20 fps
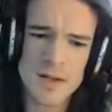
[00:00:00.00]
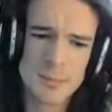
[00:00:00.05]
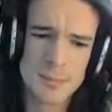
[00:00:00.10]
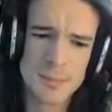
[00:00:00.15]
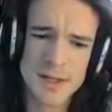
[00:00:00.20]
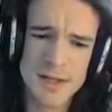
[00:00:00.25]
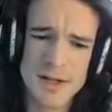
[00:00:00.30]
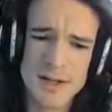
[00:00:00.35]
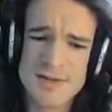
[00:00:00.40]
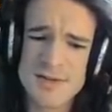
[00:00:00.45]

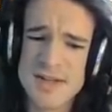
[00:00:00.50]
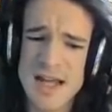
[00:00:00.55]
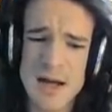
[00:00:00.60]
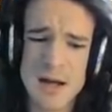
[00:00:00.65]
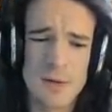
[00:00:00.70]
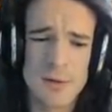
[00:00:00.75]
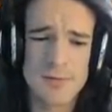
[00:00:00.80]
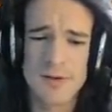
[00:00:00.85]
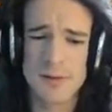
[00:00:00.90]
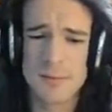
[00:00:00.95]
Because
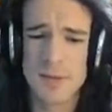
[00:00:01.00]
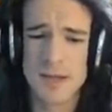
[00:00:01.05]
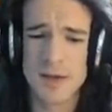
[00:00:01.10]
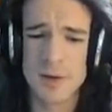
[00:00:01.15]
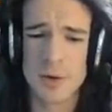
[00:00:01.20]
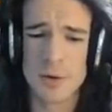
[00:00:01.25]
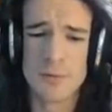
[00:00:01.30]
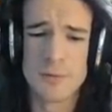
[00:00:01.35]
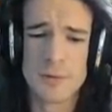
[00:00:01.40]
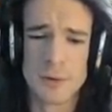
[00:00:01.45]
now if I
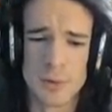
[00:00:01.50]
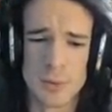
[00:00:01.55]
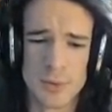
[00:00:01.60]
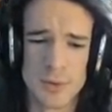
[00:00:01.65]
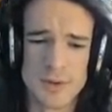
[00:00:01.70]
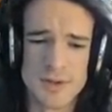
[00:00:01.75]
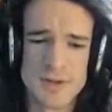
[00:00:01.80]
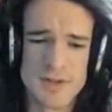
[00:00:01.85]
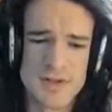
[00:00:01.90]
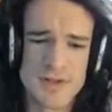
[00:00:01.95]
make
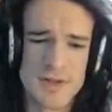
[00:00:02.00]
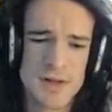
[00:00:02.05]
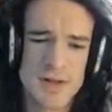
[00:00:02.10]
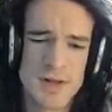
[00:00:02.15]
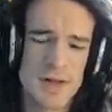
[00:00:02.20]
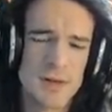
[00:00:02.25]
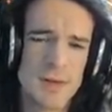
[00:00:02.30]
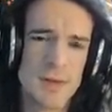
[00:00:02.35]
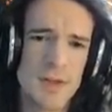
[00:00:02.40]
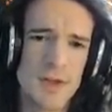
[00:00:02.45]
overlords,
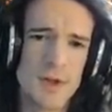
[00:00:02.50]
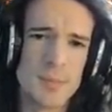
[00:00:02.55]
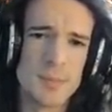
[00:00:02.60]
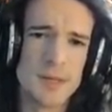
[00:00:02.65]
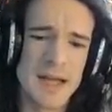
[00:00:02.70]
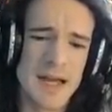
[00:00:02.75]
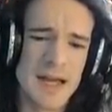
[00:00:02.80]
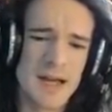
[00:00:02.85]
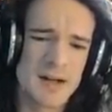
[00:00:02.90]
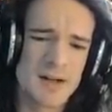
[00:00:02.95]
then they'll
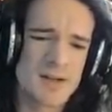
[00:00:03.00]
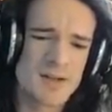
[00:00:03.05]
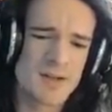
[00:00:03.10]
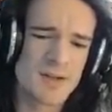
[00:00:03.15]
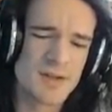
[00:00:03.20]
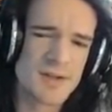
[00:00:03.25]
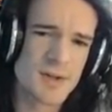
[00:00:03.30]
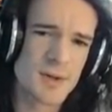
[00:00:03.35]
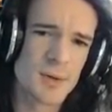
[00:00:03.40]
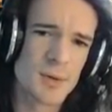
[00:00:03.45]
be added to
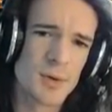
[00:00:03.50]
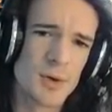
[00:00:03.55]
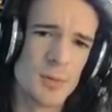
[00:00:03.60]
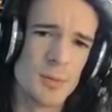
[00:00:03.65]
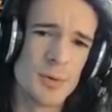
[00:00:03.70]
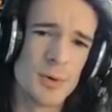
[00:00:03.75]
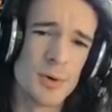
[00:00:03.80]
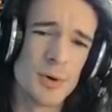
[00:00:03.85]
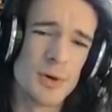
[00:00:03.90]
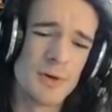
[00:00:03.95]
this
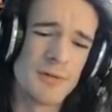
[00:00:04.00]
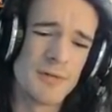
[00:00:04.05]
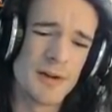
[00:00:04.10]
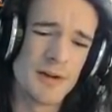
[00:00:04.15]
group. Or if